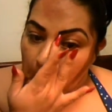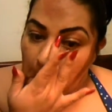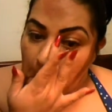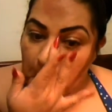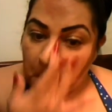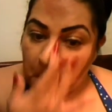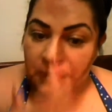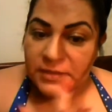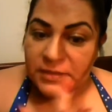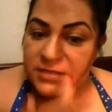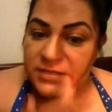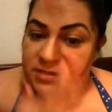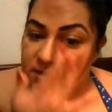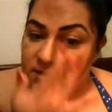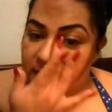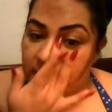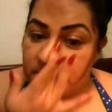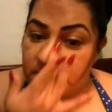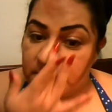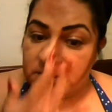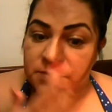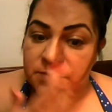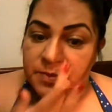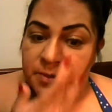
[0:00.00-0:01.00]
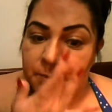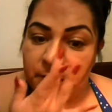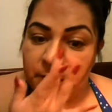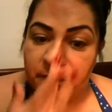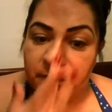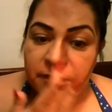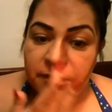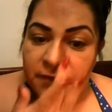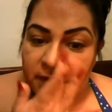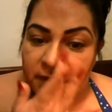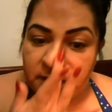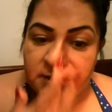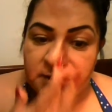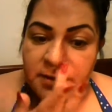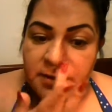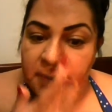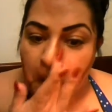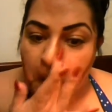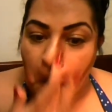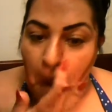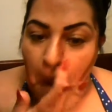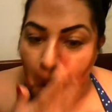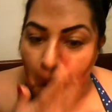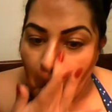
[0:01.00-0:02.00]
Doesn't have to be perfect,
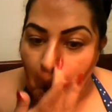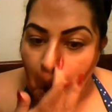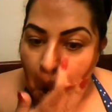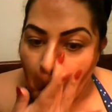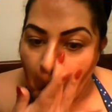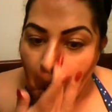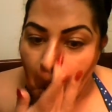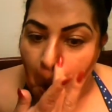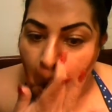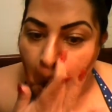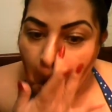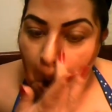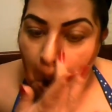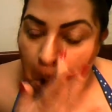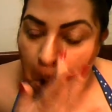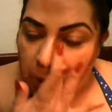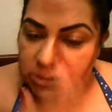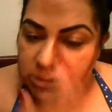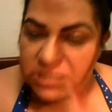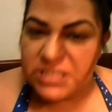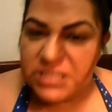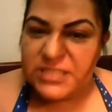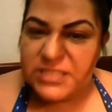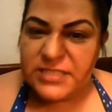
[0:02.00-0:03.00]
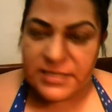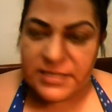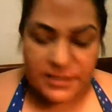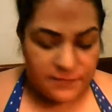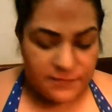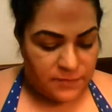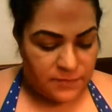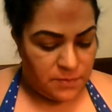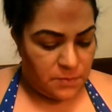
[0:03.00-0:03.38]
just even.